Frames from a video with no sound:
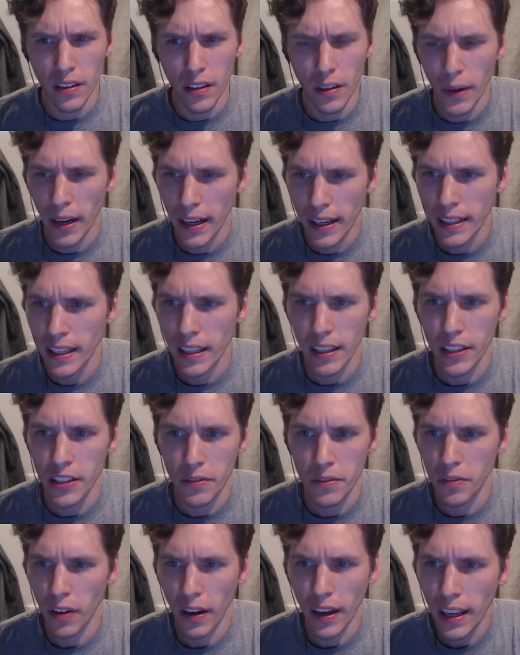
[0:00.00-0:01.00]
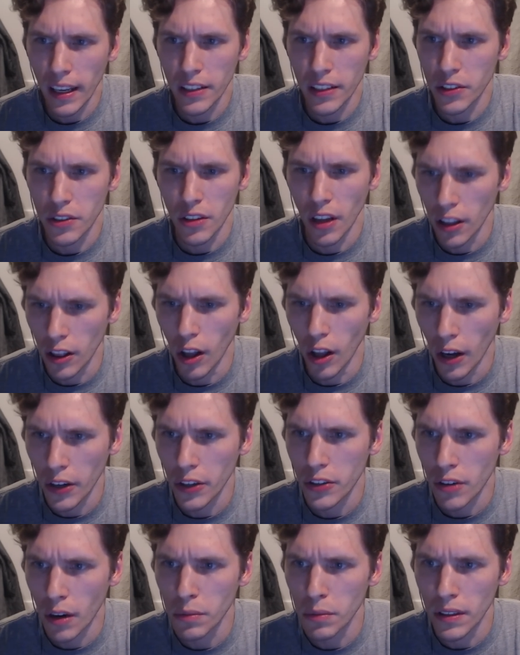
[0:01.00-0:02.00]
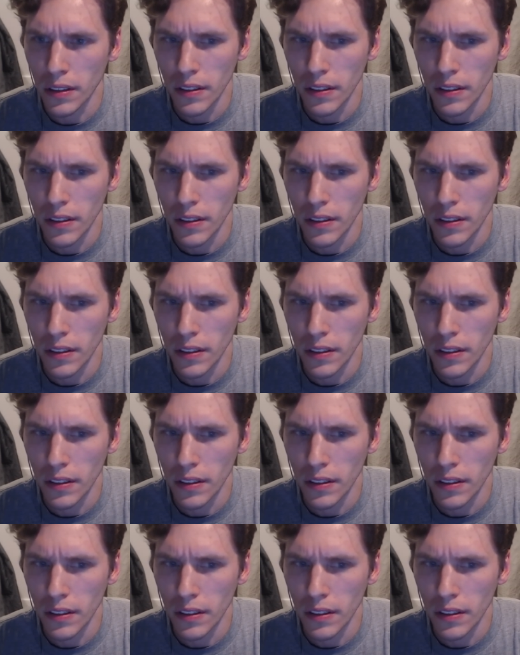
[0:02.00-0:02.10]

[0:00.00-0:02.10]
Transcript: I gonna get like fucking in a lot of trouble?